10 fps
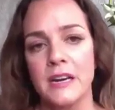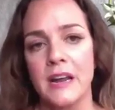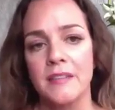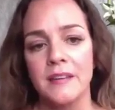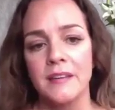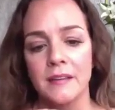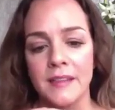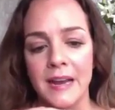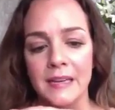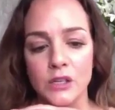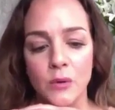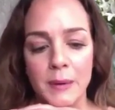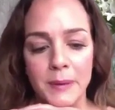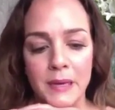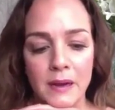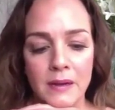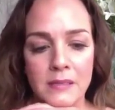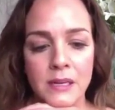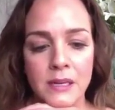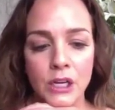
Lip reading: And I think that that's great because,